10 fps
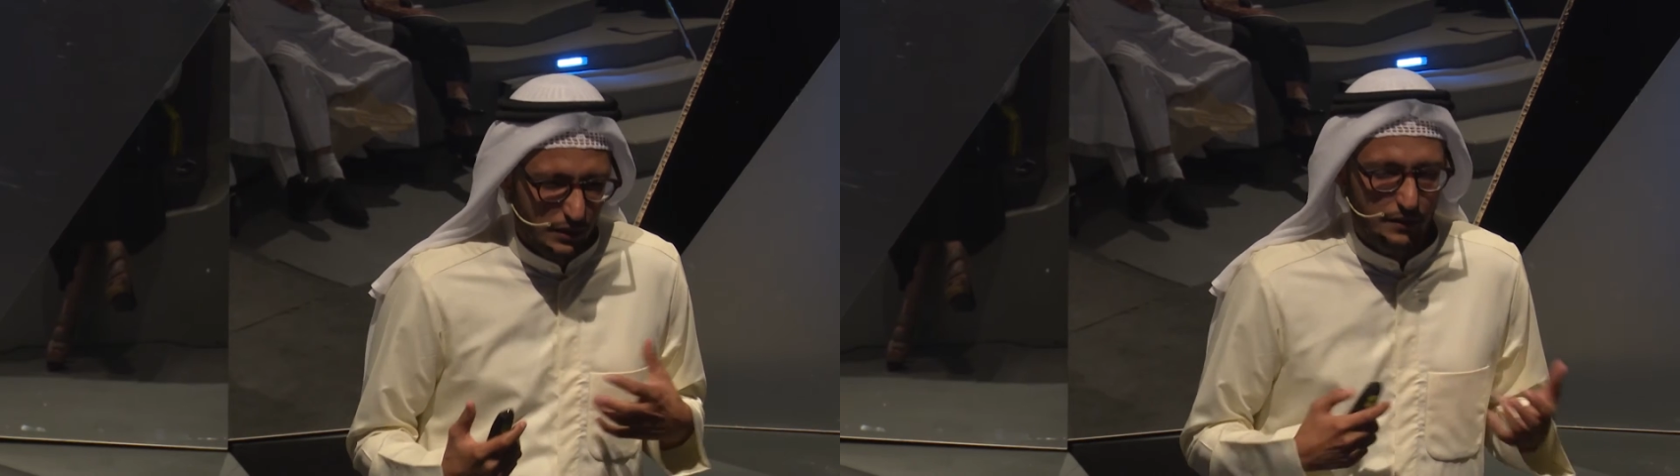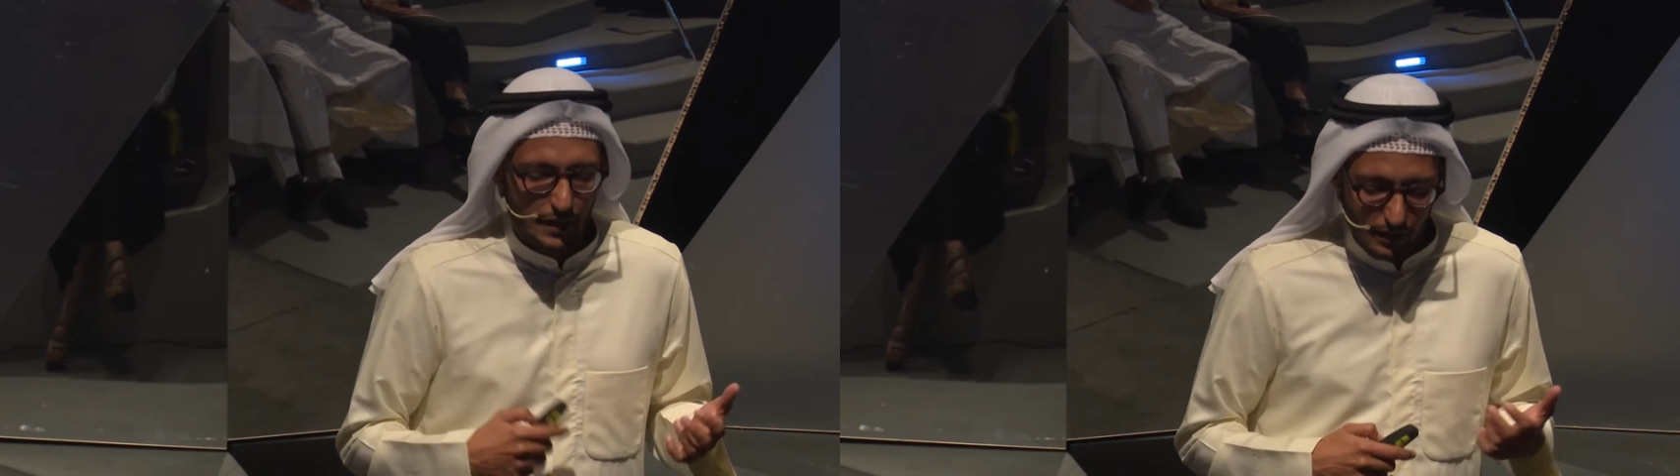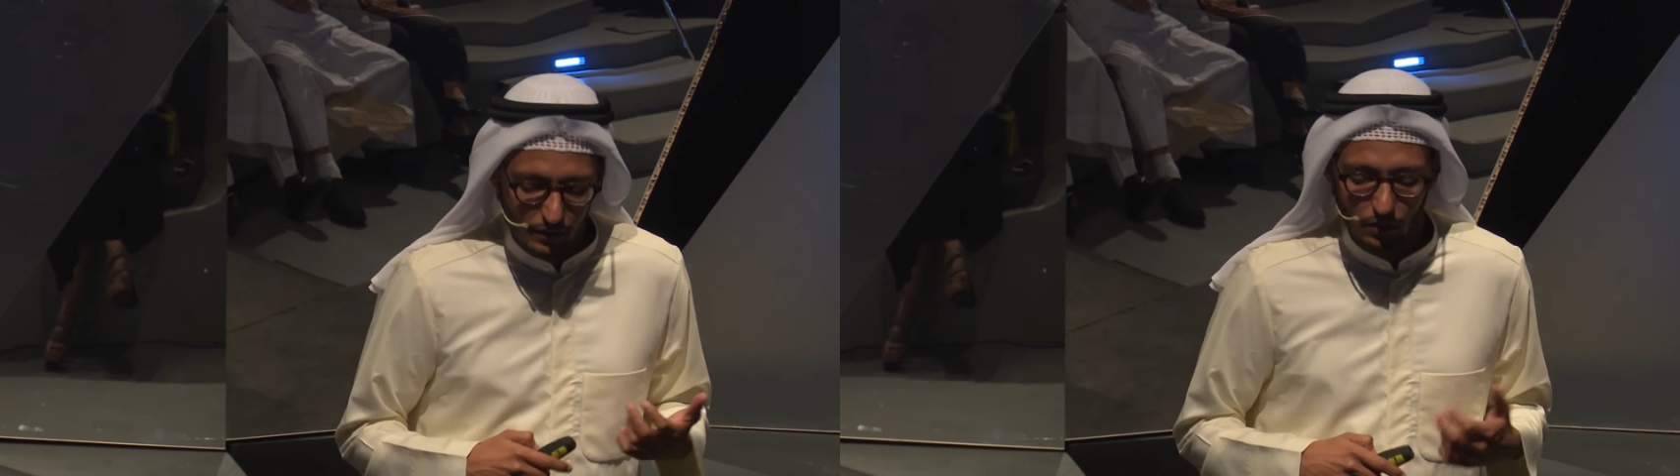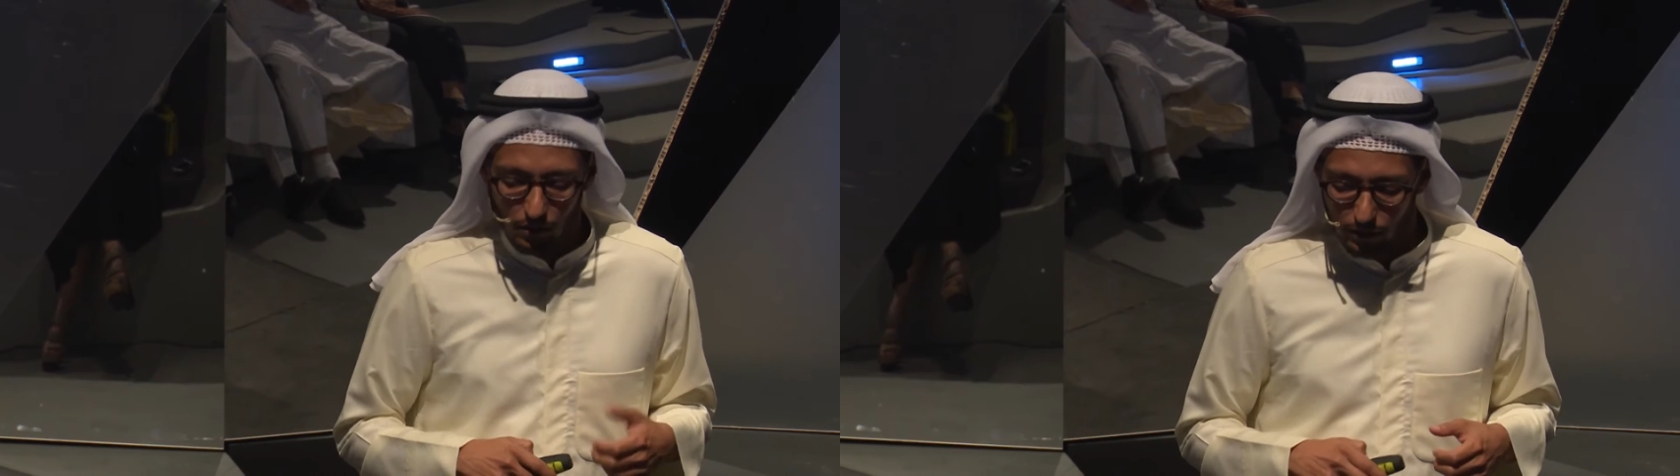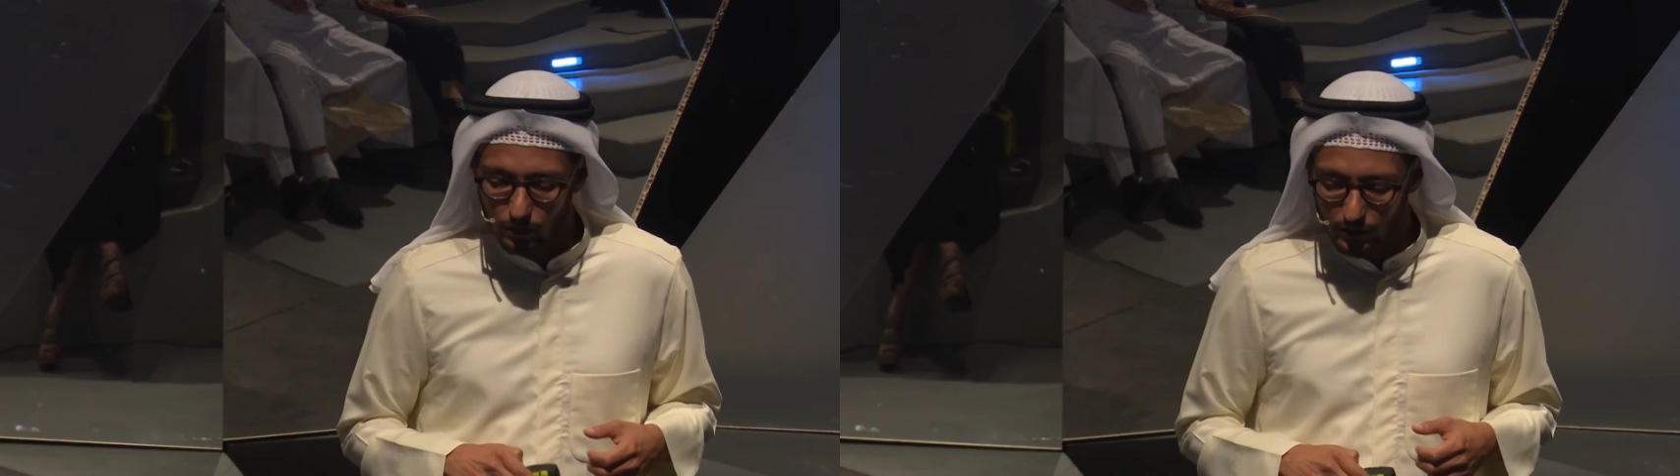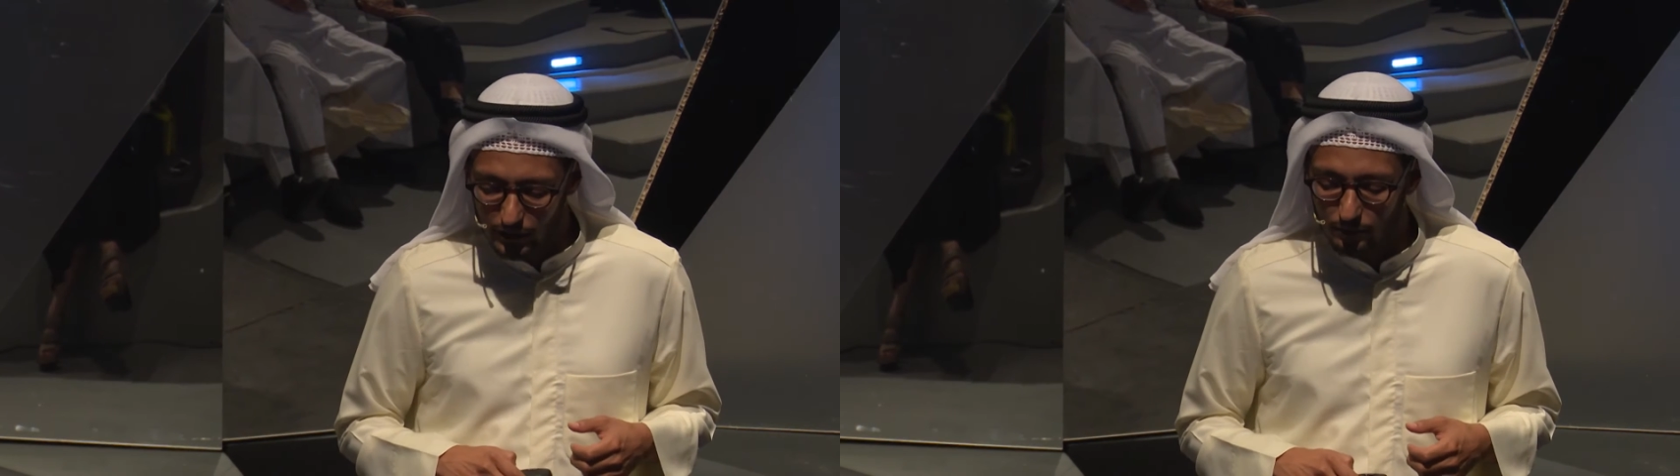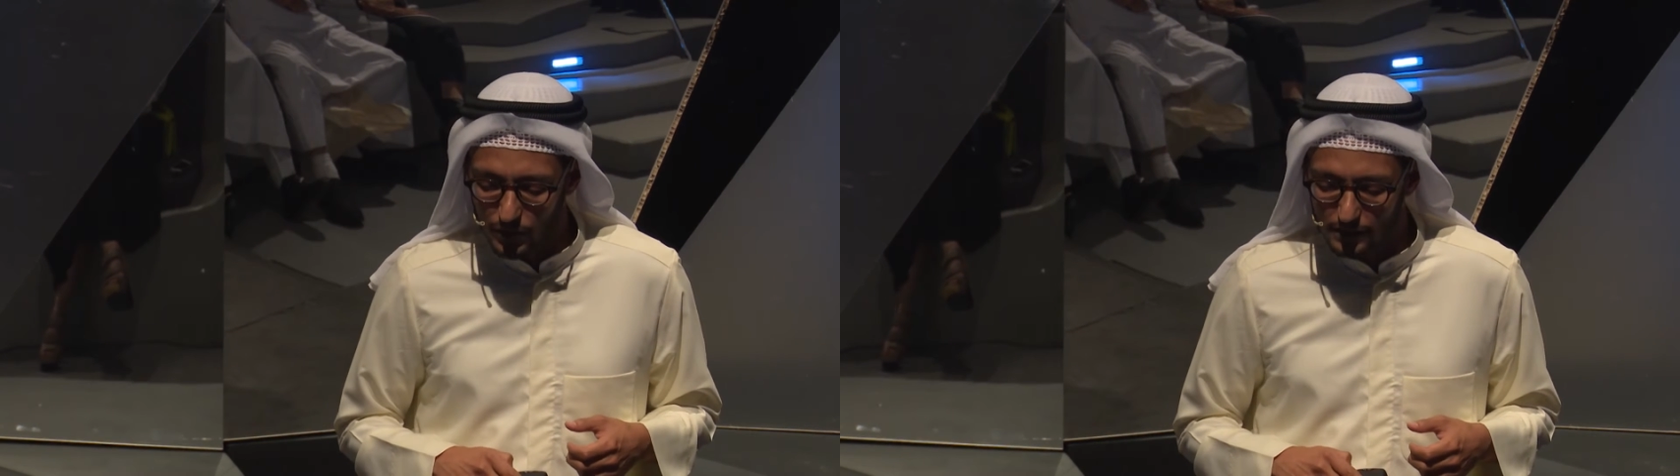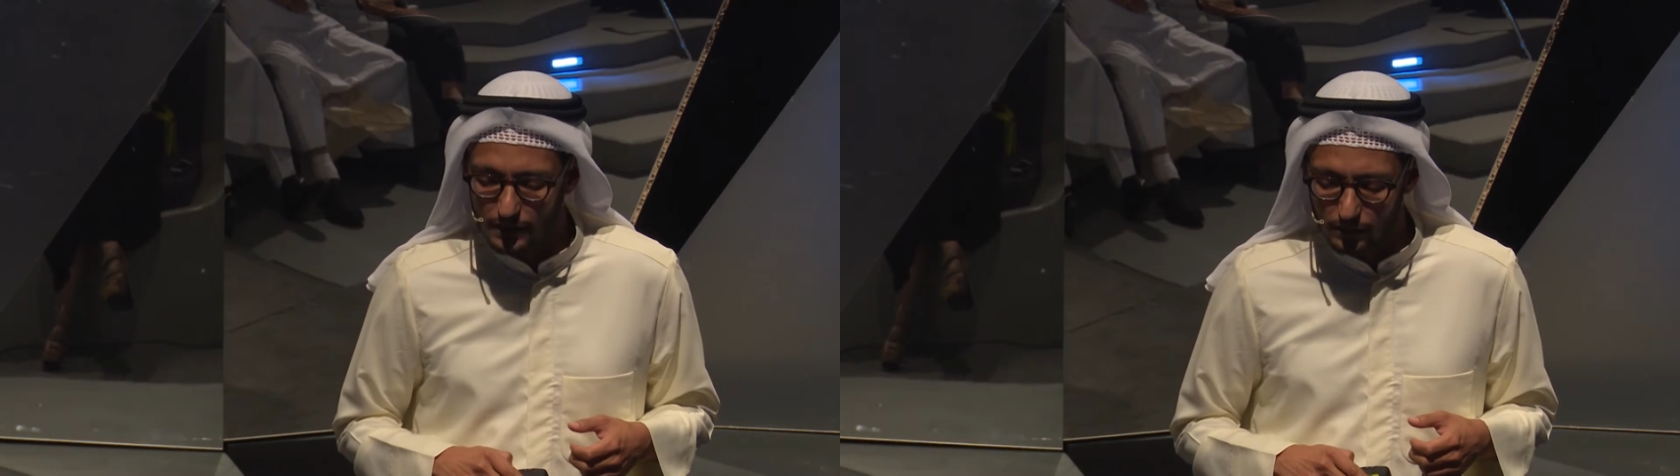it and authority in
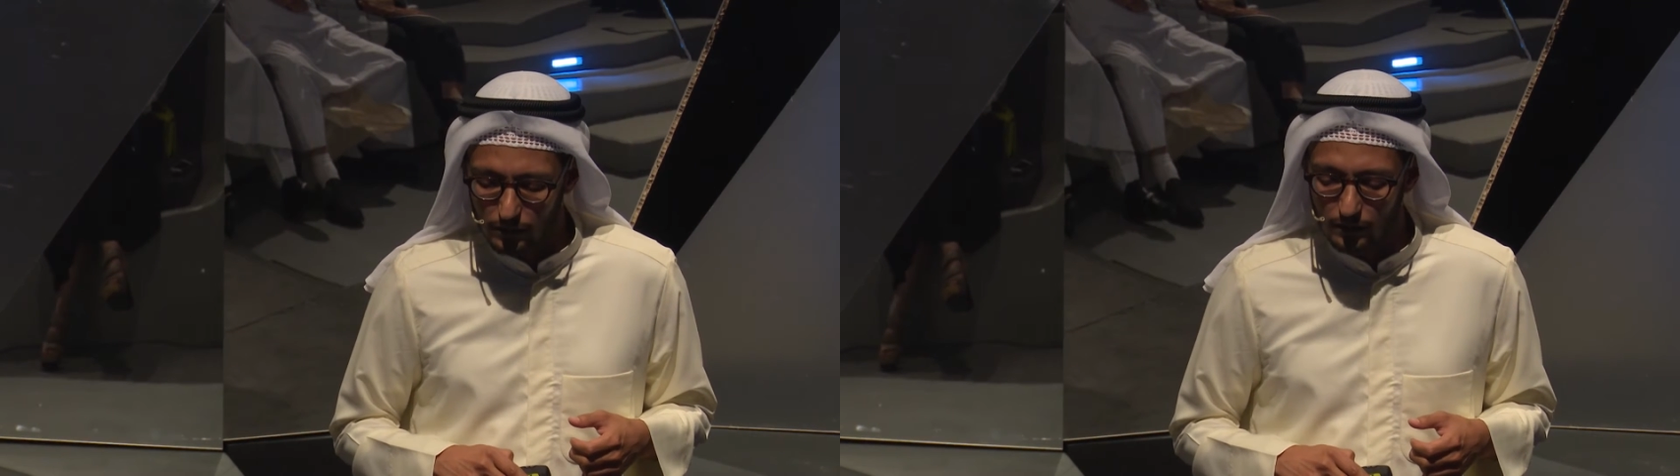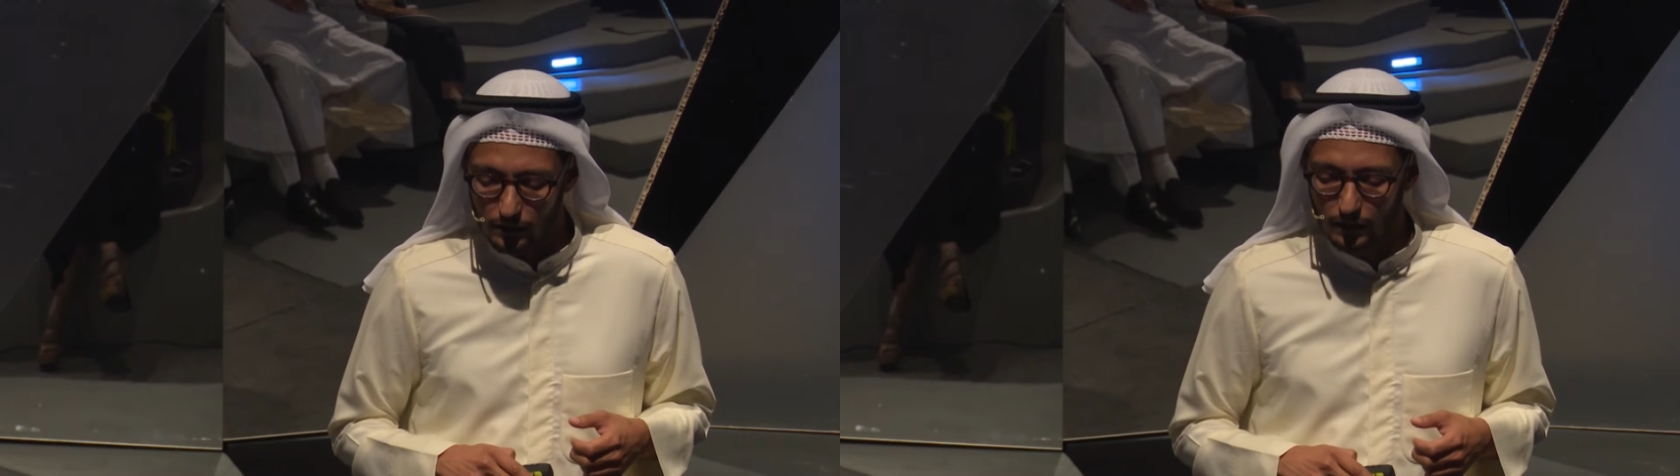particular.